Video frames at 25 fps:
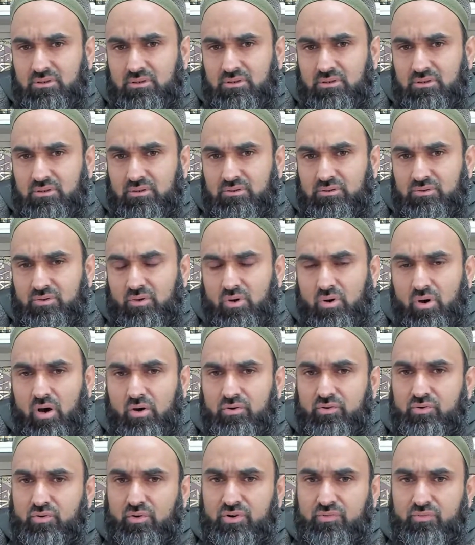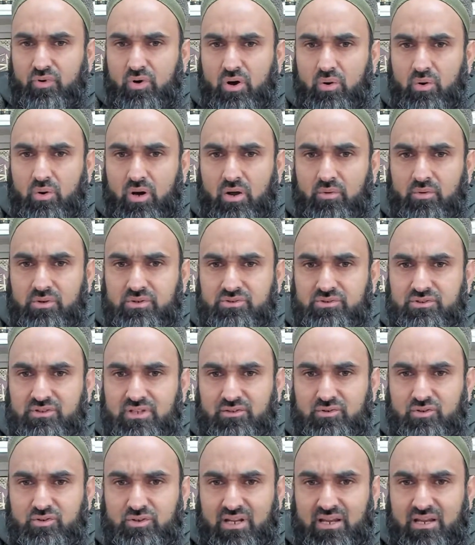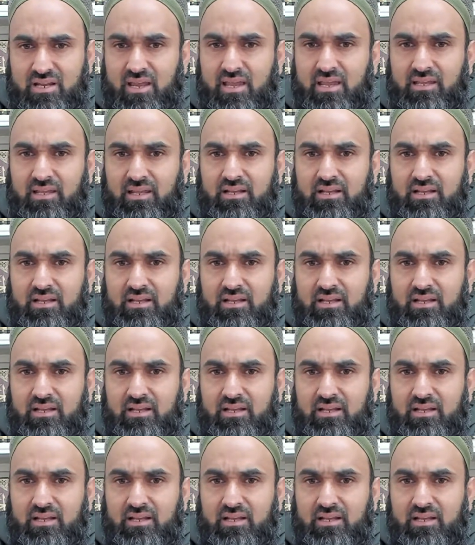So our 24 hours, take 8